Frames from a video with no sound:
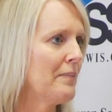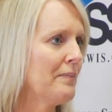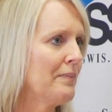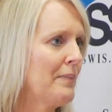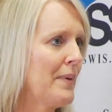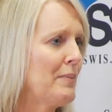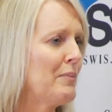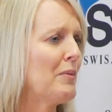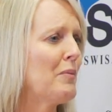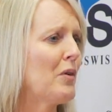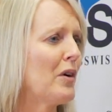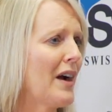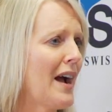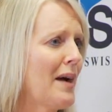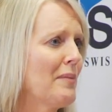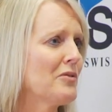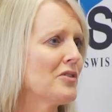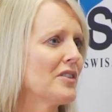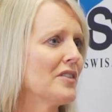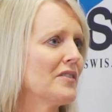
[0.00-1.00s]
people more
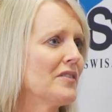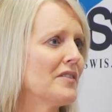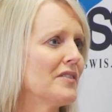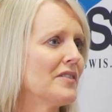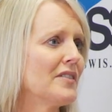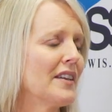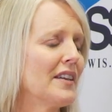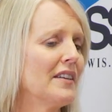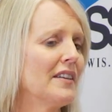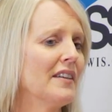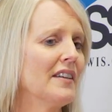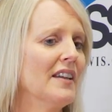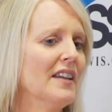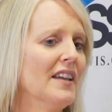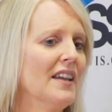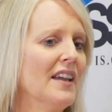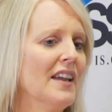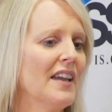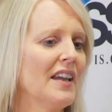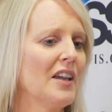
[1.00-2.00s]
options. And,
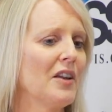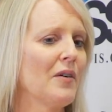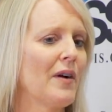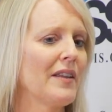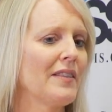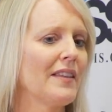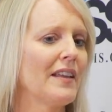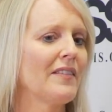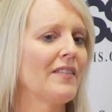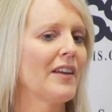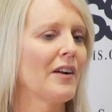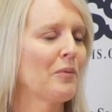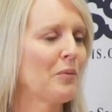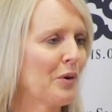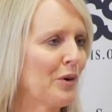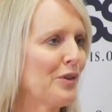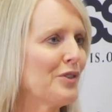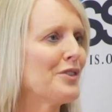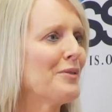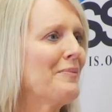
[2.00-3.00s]
I think there
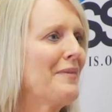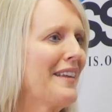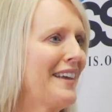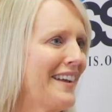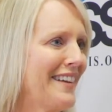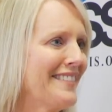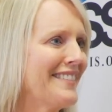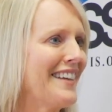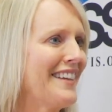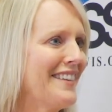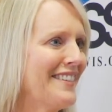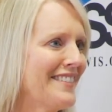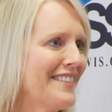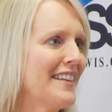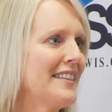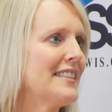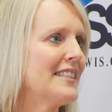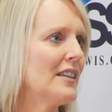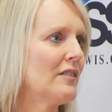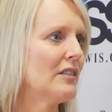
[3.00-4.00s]
were some things, like you
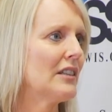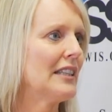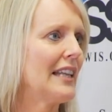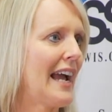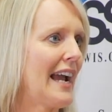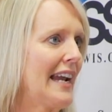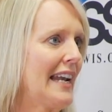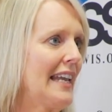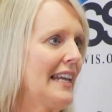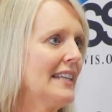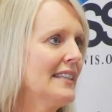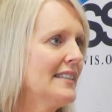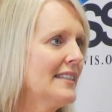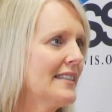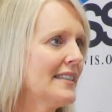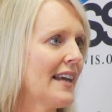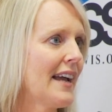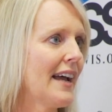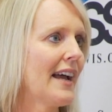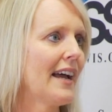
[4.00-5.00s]
said, silver
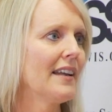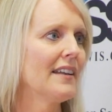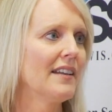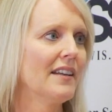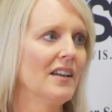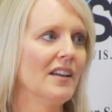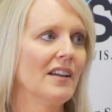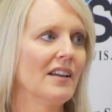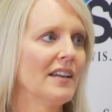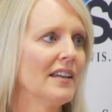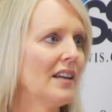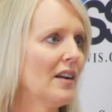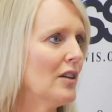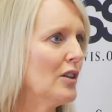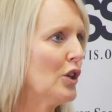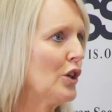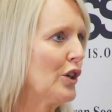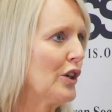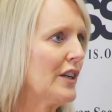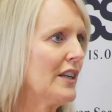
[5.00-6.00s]
linings that,
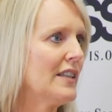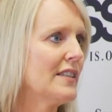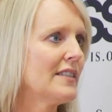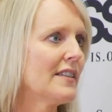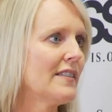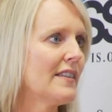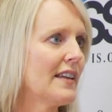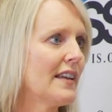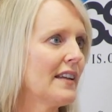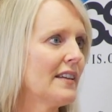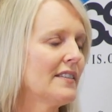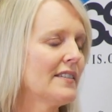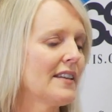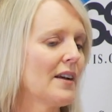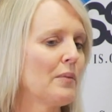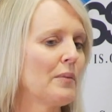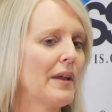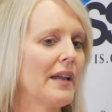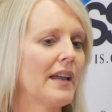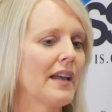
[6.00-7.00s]
learnings and things
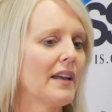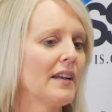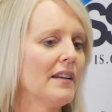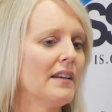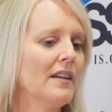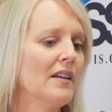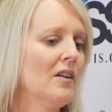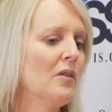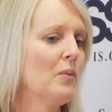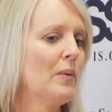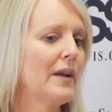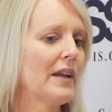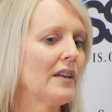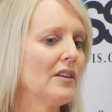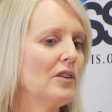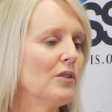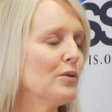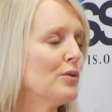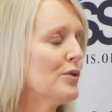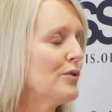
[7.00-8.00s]
that we can
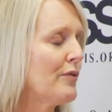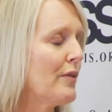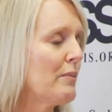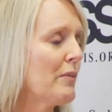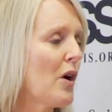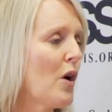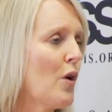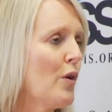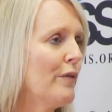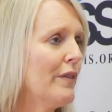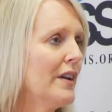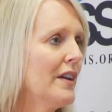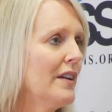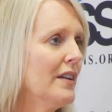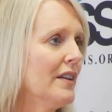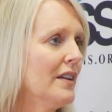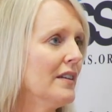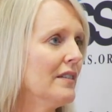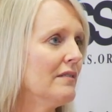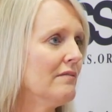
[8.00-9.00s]
use from COVID
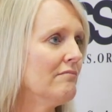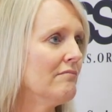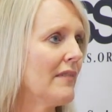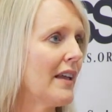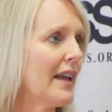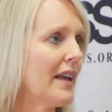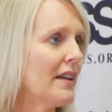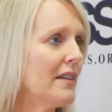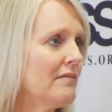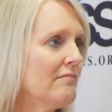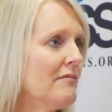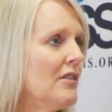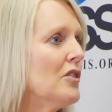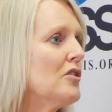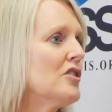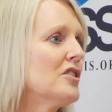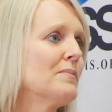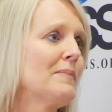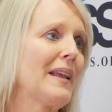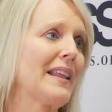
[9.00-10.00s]
and
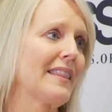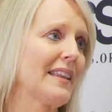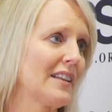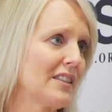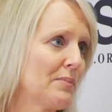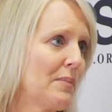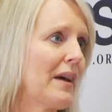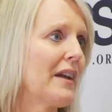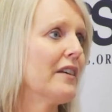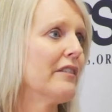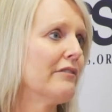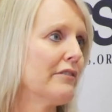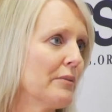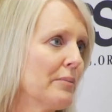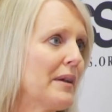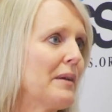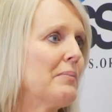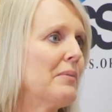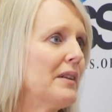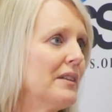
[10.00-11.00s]
just make things better for
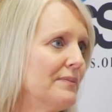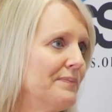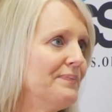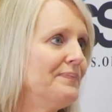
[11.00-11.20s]
people.